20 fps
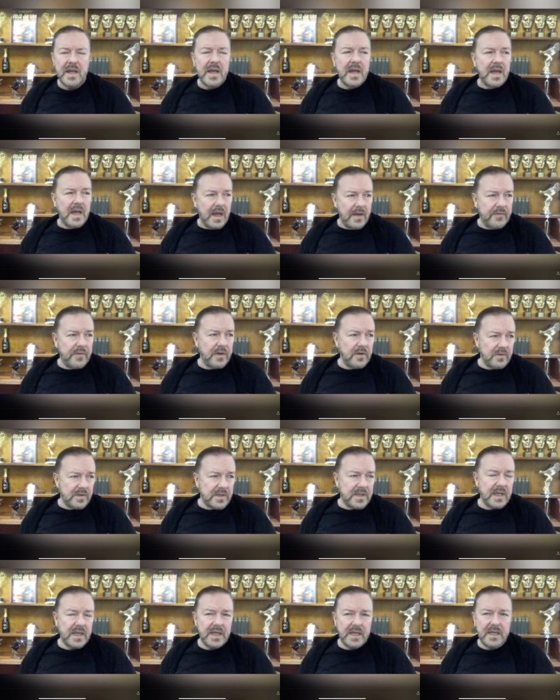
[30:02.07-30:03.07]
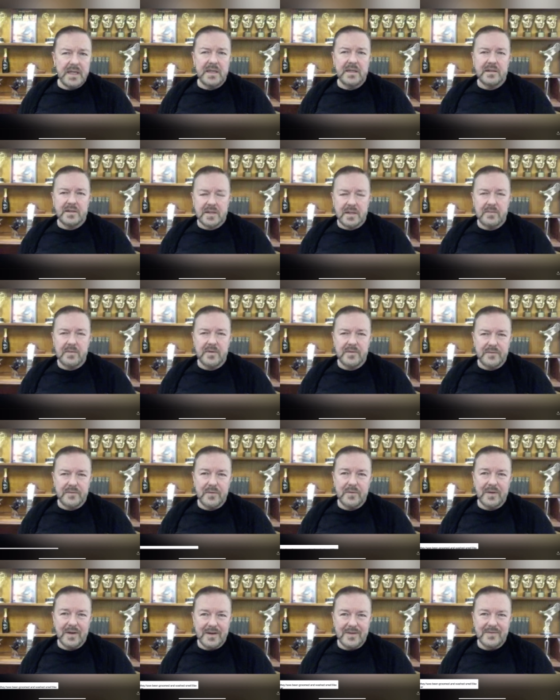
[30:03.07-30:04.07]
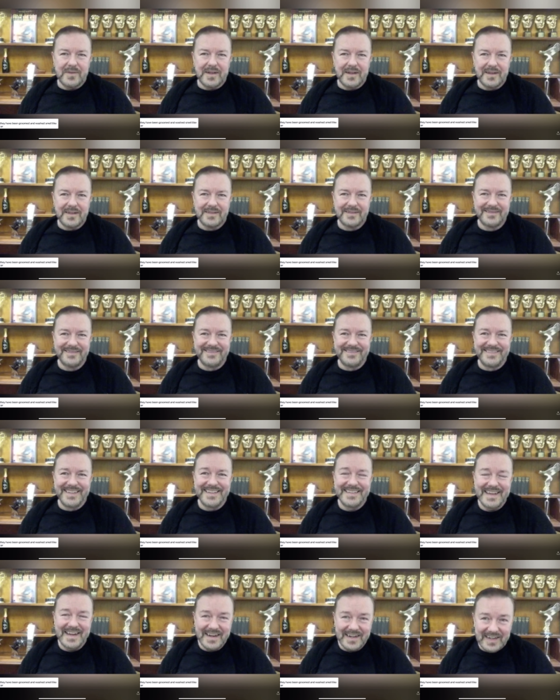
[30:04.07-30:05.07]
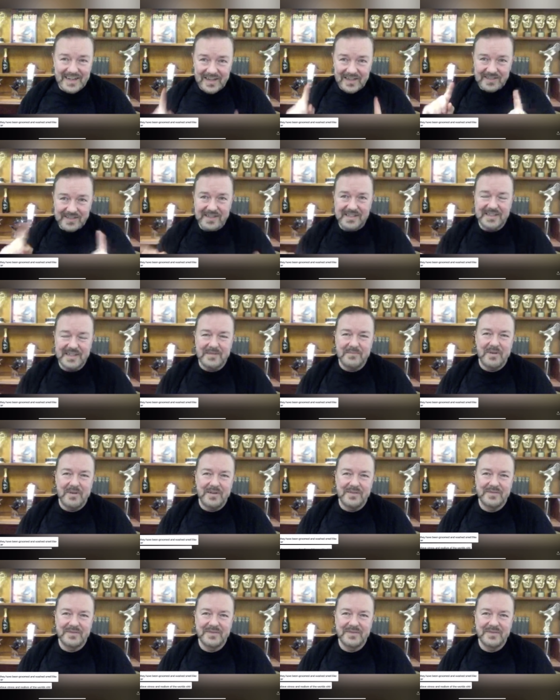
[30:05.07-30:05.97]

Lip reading: If you see someone fall over and their glasses come off,